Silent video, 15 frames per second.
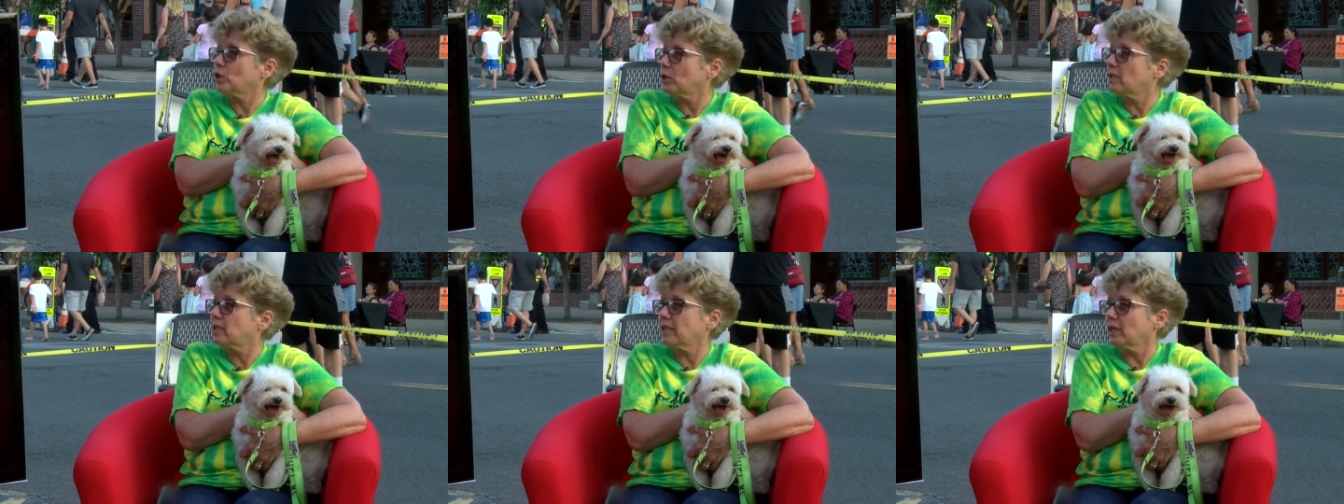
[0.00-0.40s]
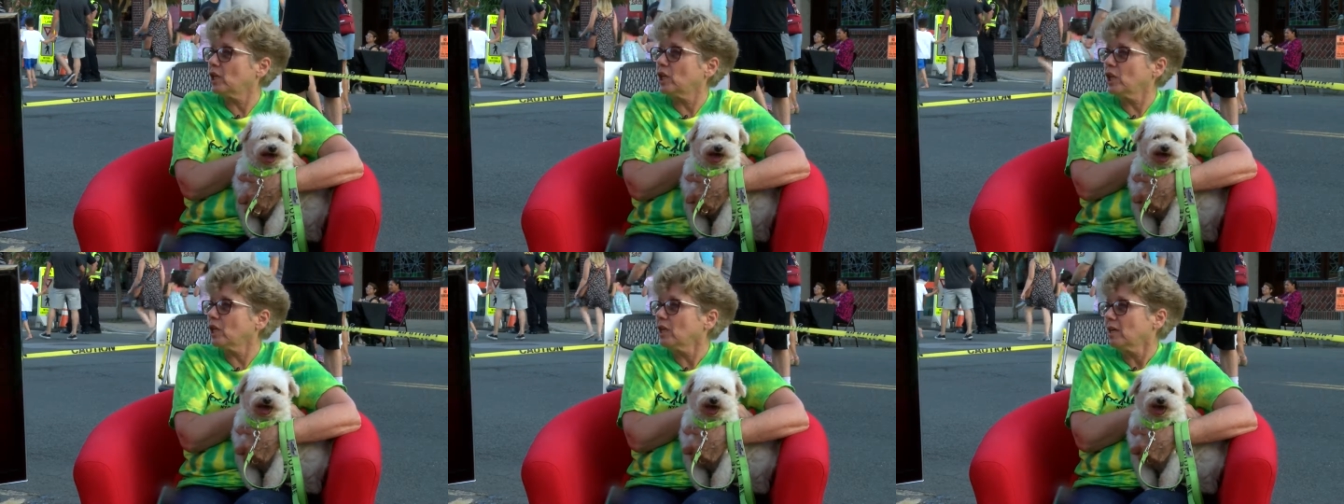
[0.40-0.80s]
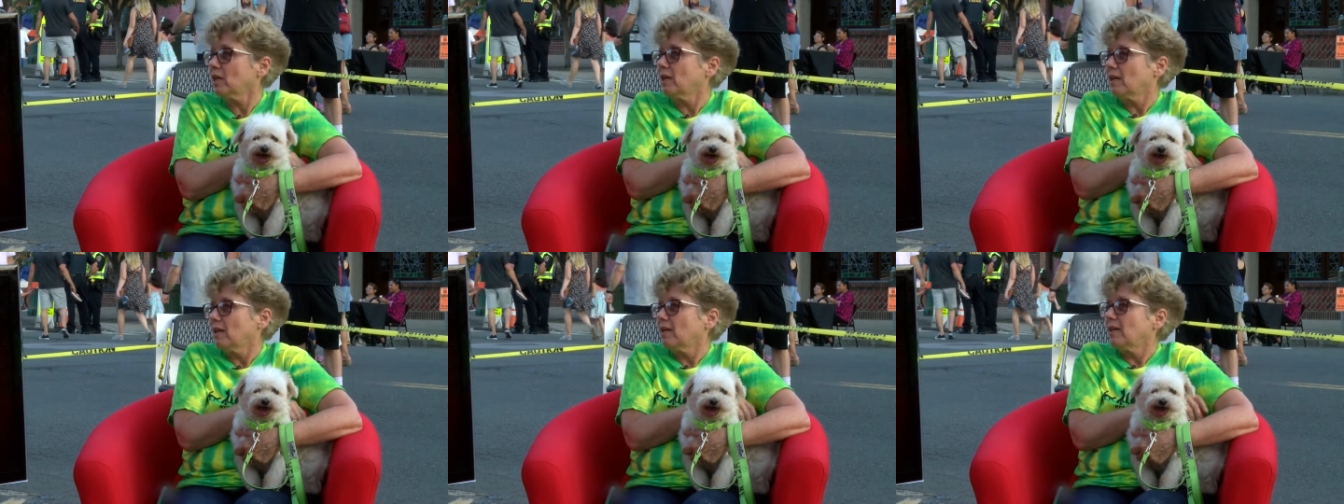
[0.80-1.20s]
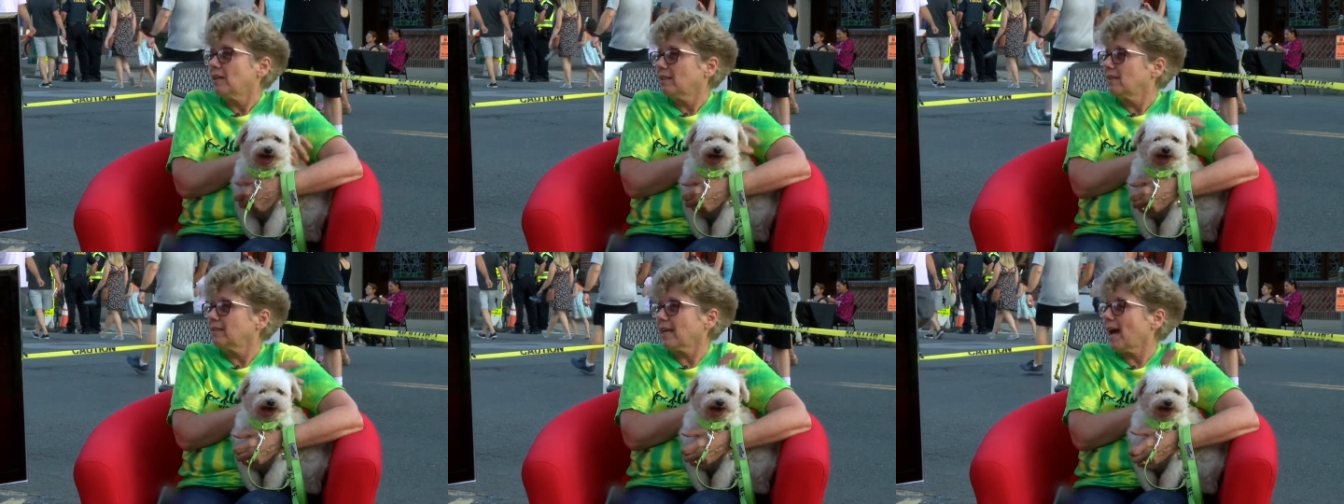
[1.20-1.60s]
your dinner,
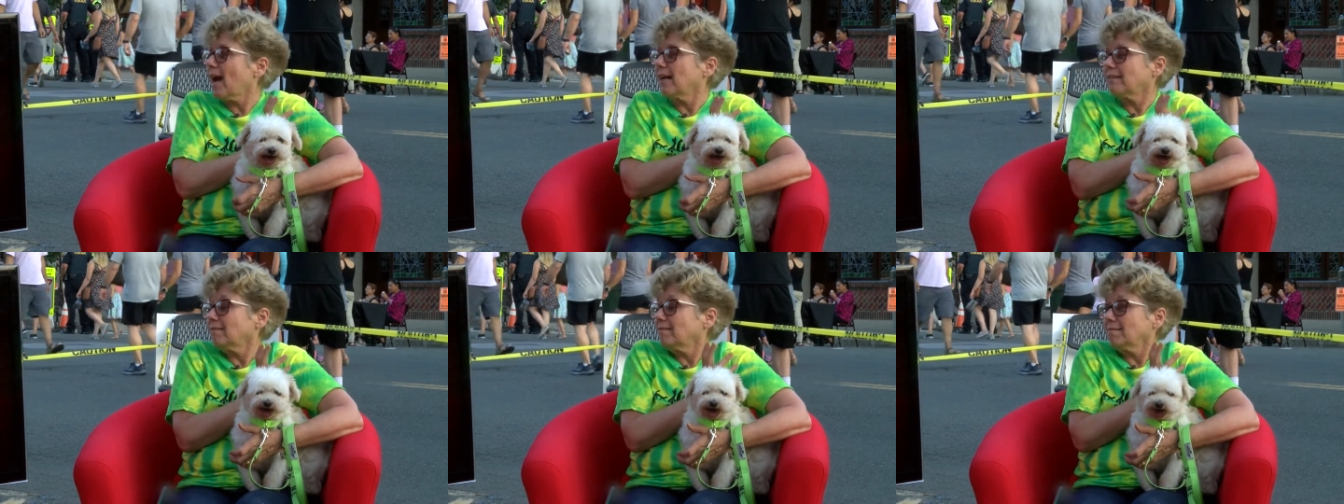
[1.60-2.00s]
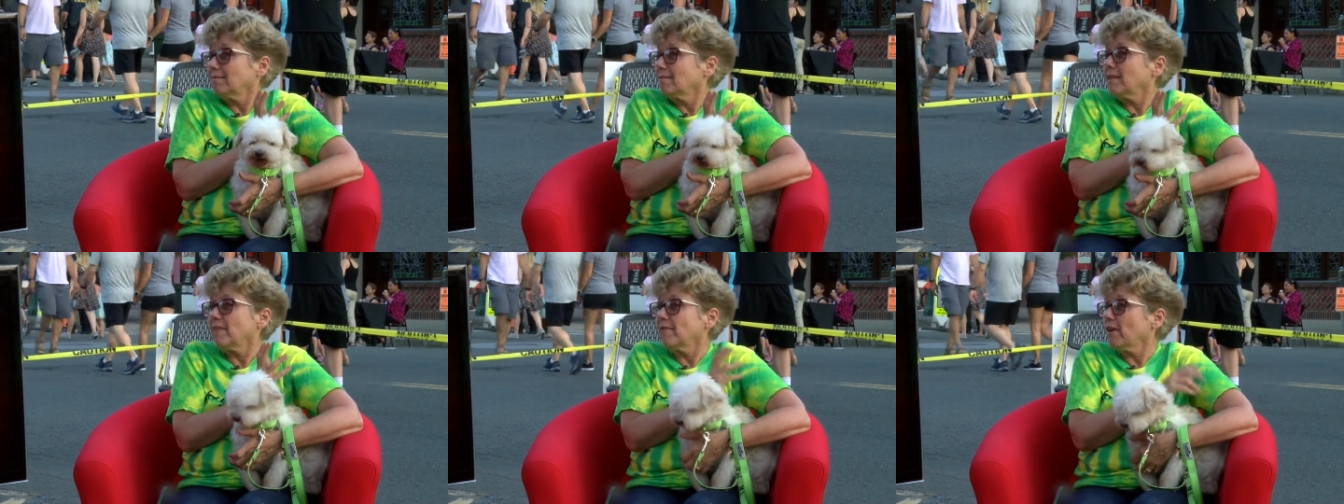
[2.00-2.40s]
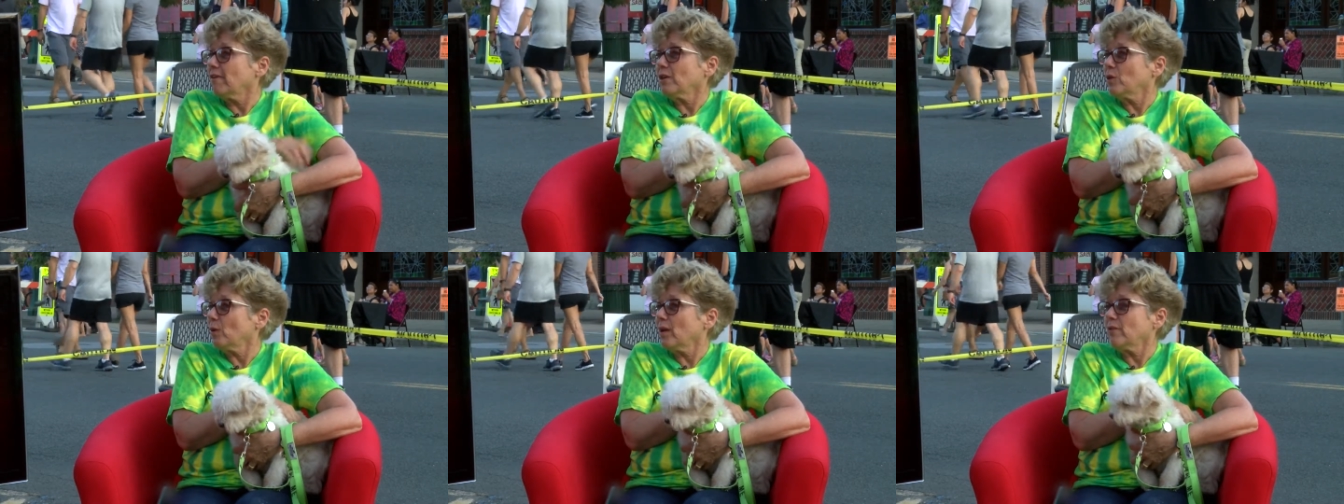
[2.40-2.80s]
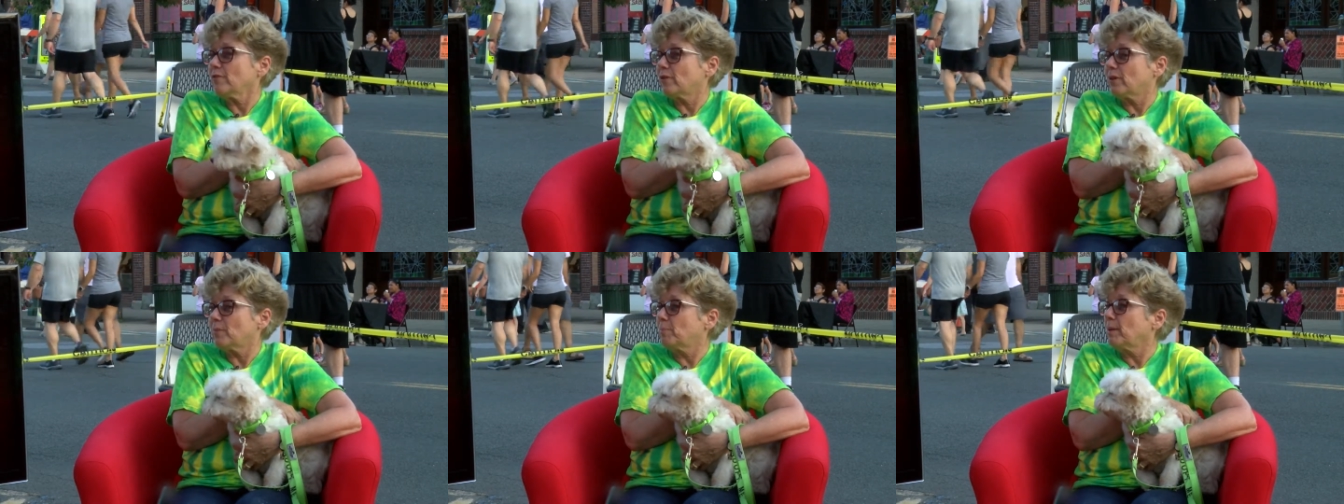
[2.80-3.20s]
that they're very grateful.